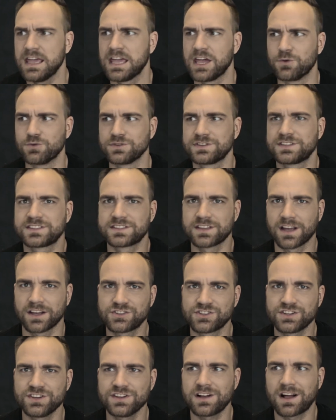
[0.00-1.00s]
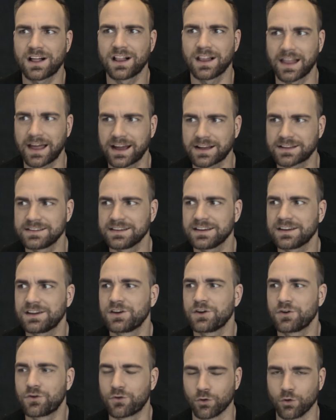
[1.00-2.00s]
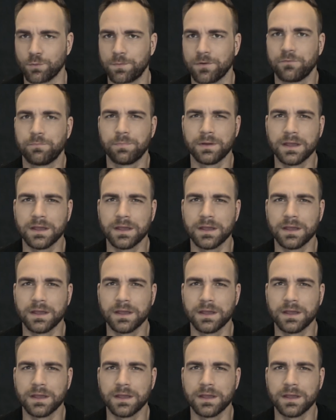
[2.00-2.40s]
It was such an eclectic group of